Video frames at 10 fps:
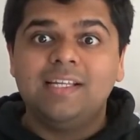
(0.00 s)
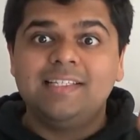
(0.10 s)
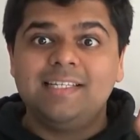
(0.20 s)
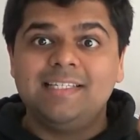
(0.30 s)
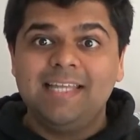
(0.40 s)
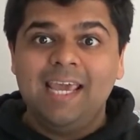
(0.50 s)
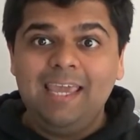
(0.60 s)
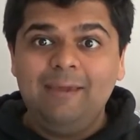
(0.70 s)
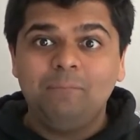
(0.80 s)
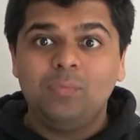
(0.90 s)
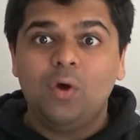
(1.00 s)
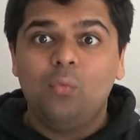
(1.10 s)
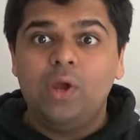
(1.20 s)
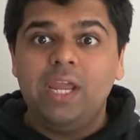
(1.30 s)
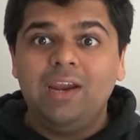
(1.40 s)
today
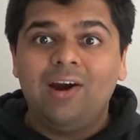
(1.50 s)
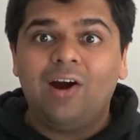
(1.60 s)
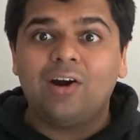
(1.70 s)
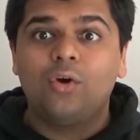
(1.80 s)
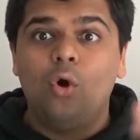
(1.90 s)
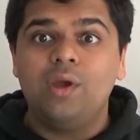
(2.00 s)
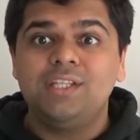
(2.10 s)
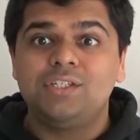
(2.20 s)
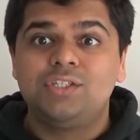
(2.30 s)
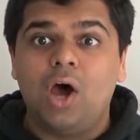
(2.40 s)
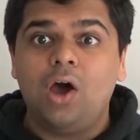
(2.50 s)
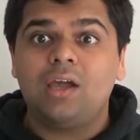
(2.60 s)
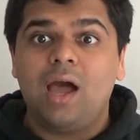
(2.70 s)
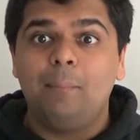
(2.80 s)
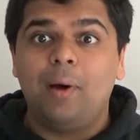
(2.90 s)
we are going to talk
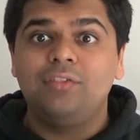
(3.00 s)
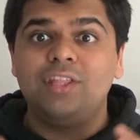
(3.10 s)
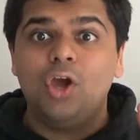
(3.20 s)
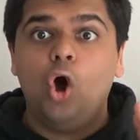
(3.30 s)
about the